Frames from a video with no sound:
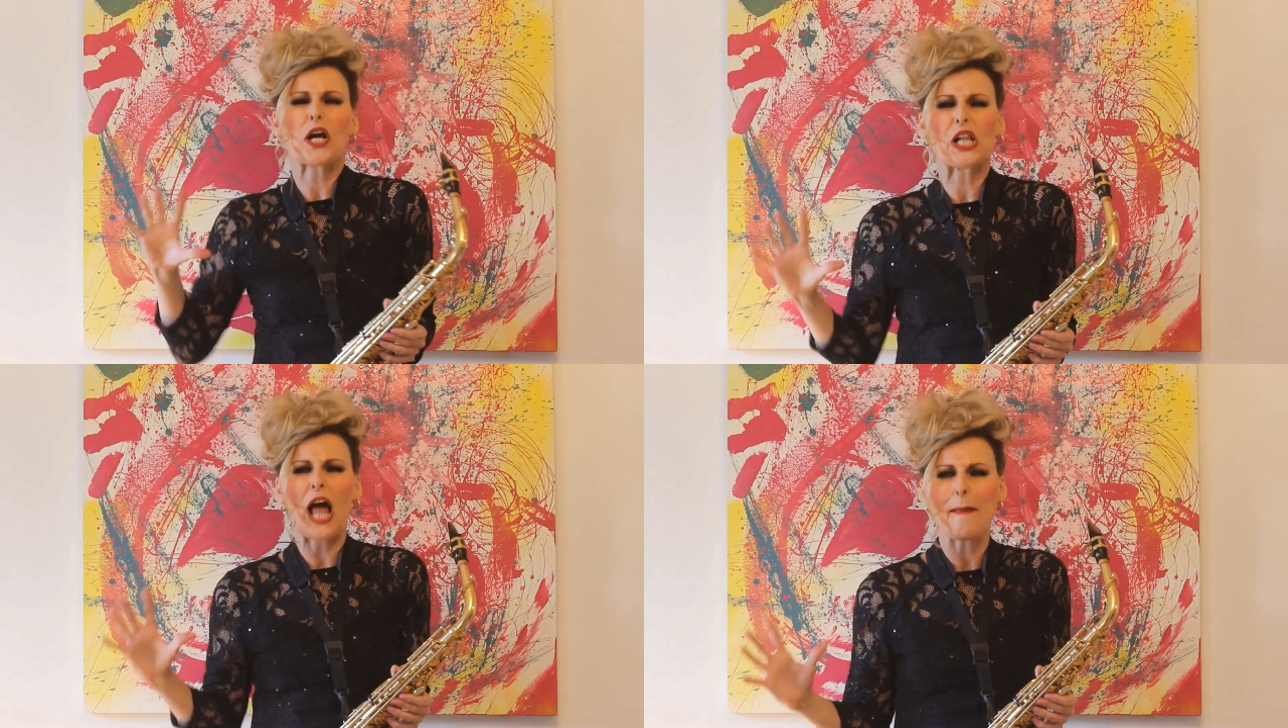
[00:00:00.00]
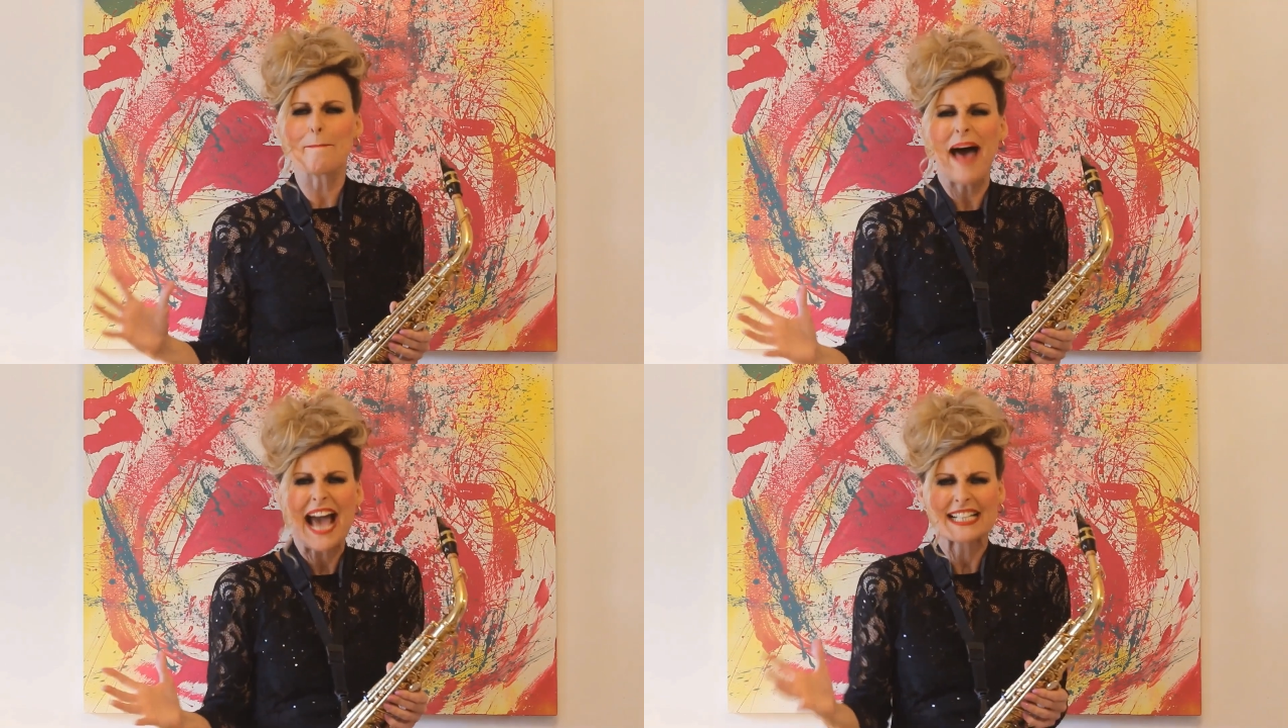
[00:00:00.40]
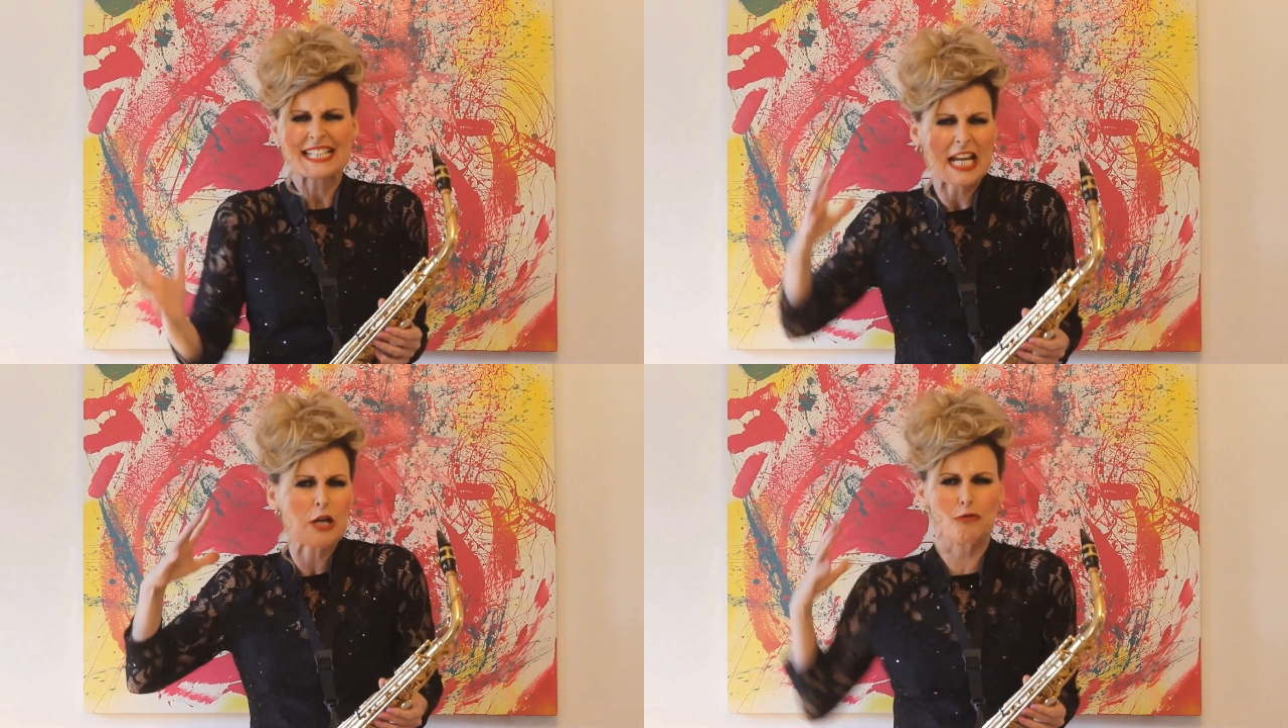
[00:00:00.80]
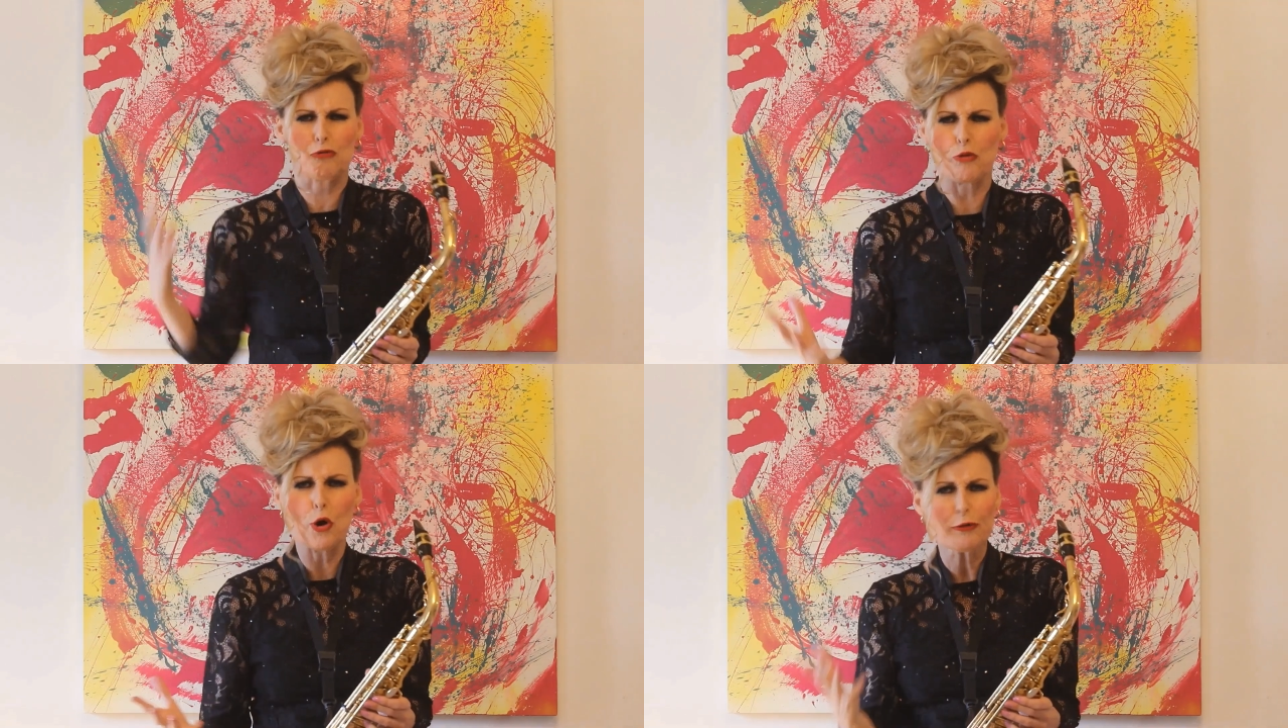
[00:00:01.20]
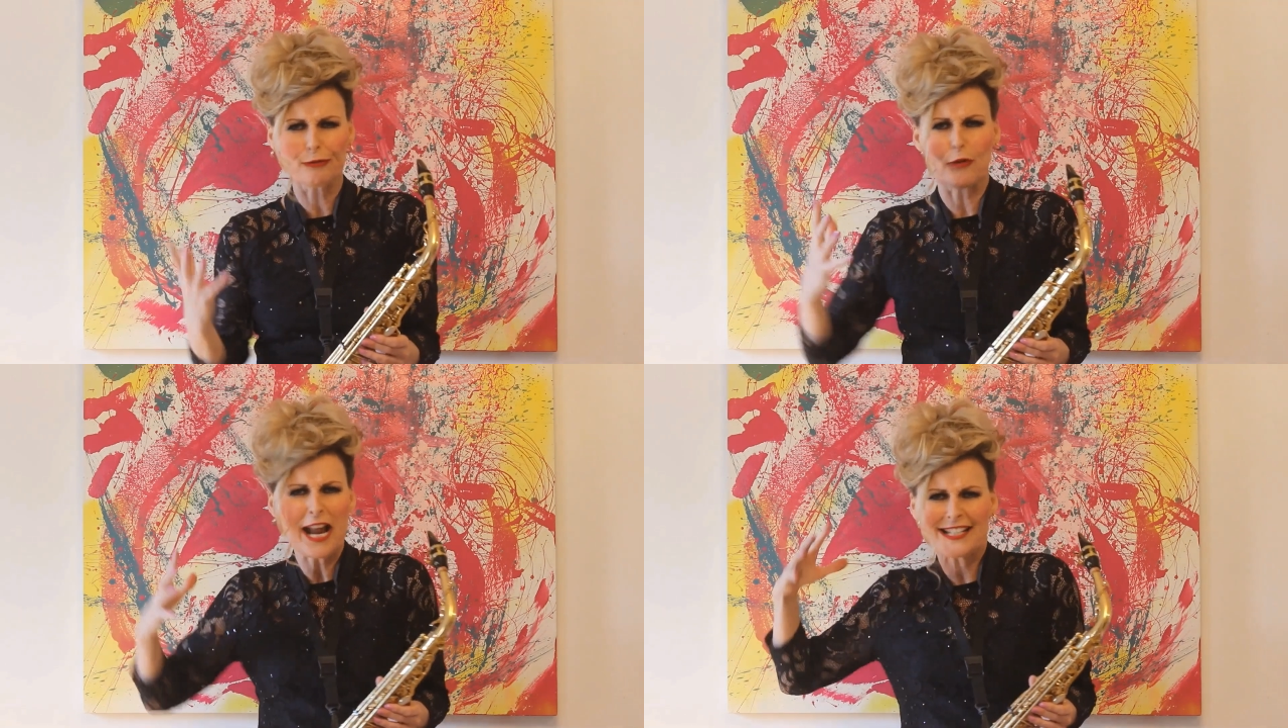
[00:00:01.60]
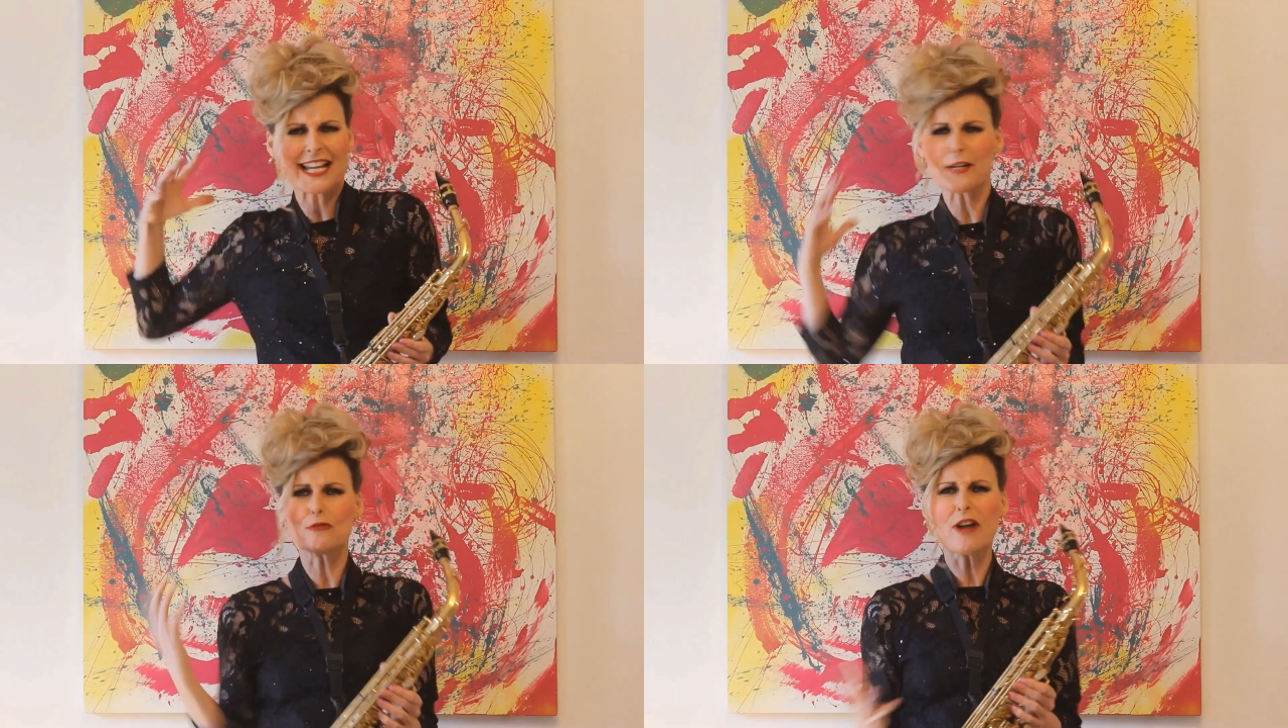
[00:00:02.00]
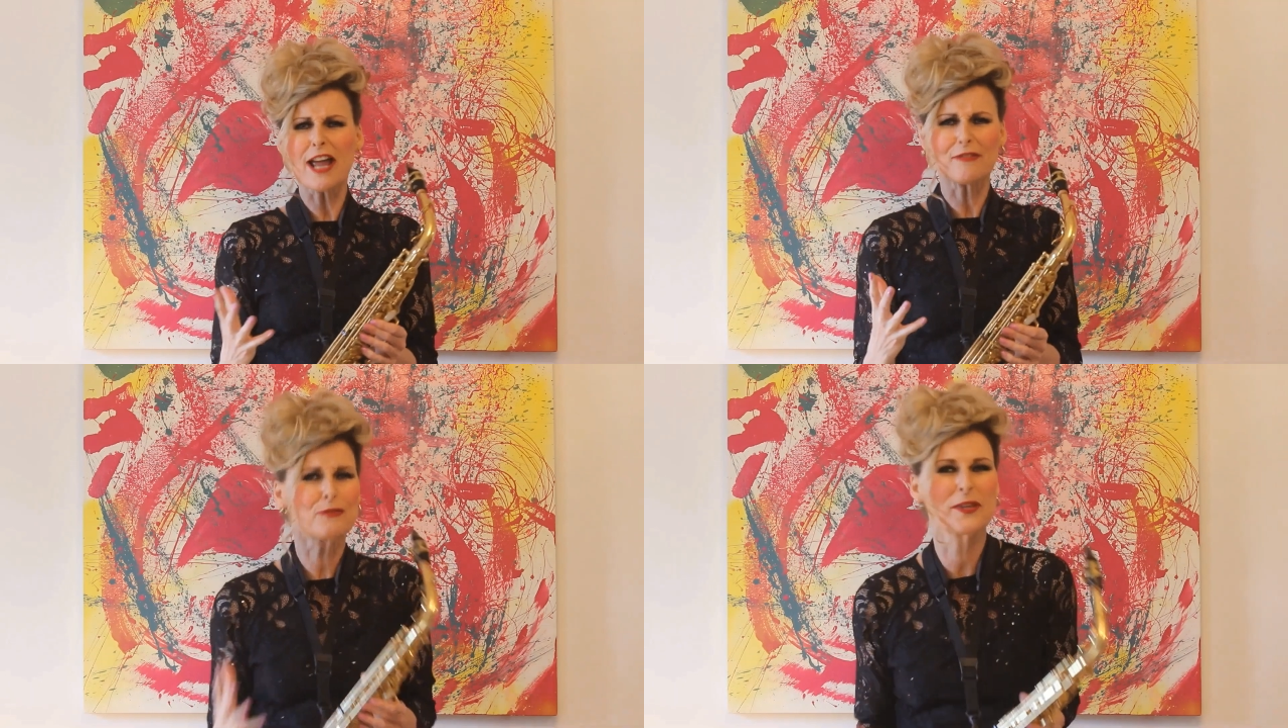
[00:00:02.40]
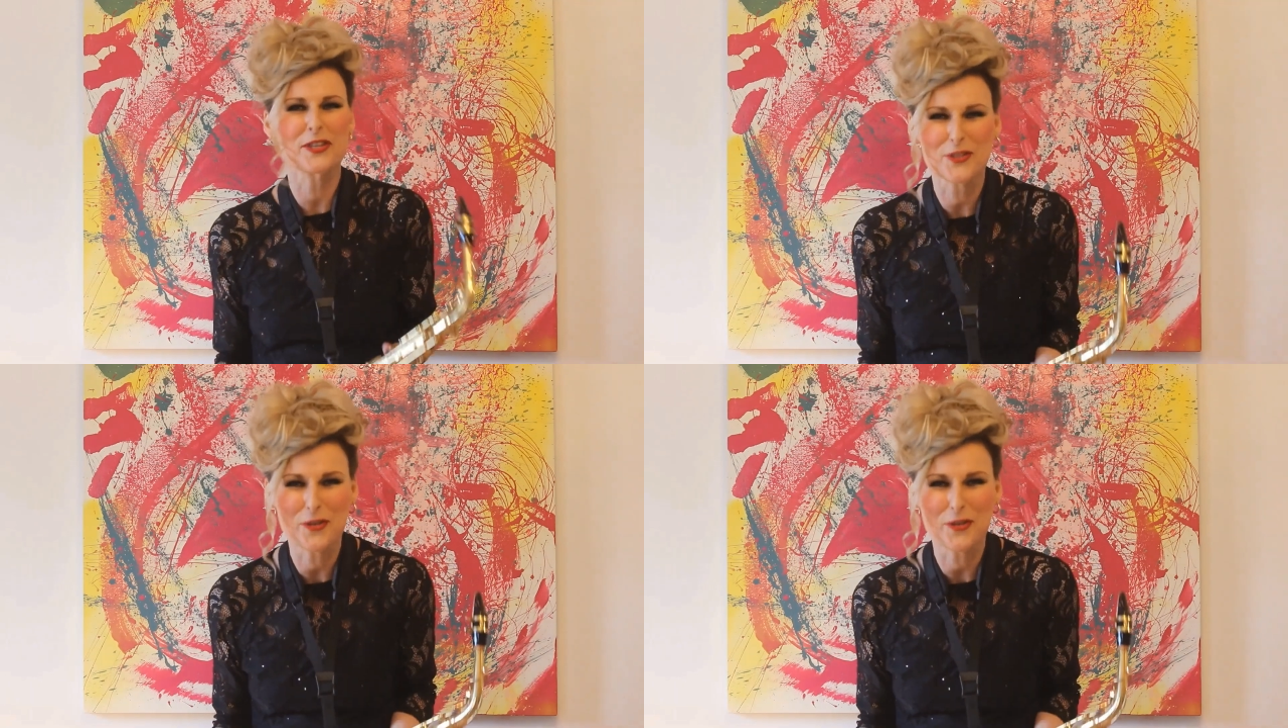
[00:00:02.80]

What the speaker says: climactic roof-raising riff with the